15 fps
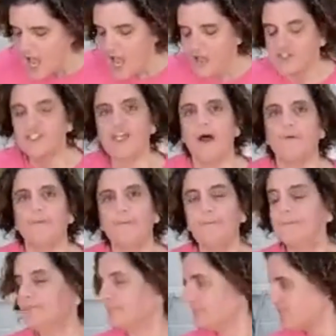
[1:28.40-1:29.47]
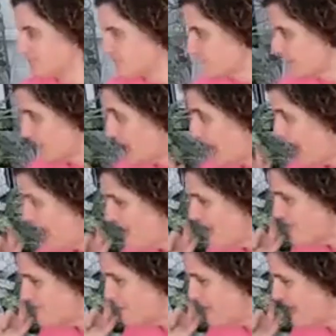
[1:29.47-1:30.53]
so I
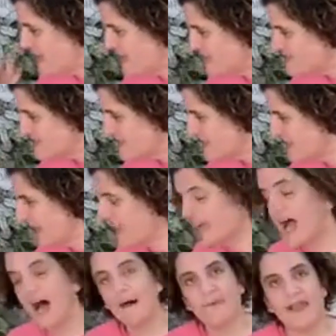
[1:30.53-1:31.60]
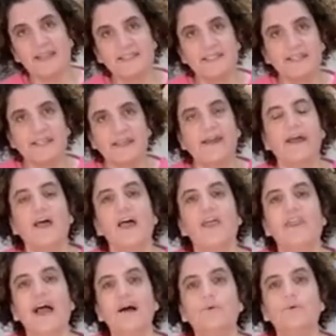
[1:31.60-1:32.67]
have pinned a comment
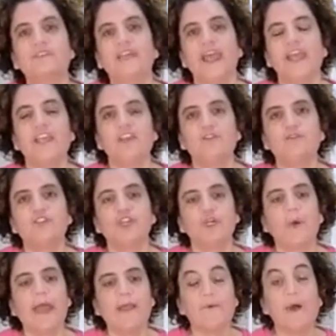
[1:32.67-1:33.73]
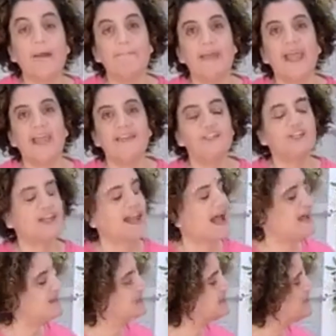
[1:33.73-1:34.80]
that will take you to a web page that
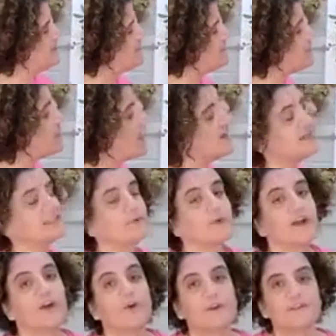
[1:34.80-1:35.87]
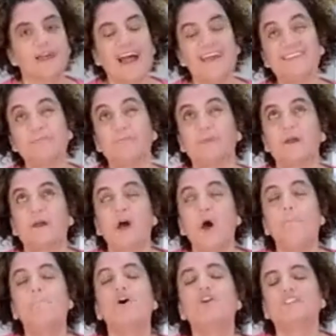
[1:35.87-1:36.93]
has some of the products
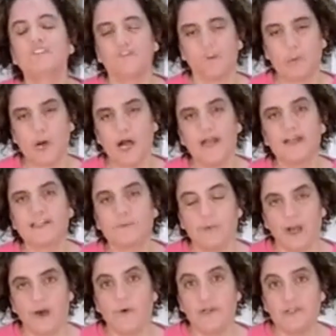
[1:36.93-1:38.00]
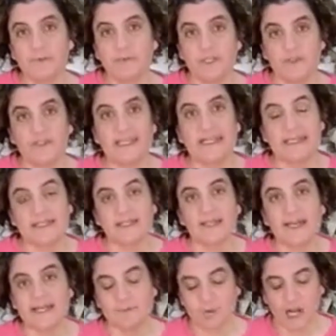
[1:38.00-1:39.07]
most of the products we are going to be using in
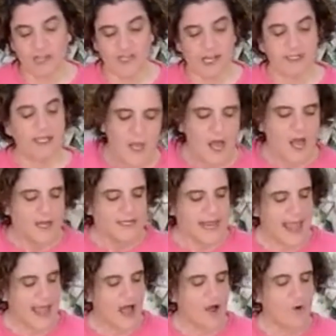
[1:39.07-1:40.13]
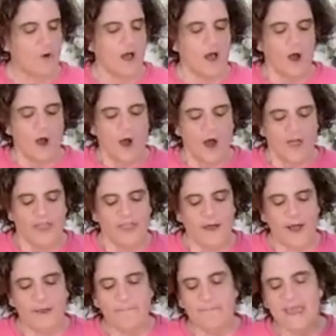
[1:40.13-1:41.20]
tonight's project. Now,
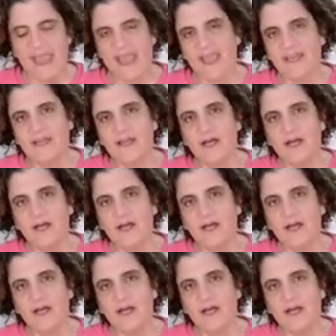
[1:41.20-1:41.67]
the main,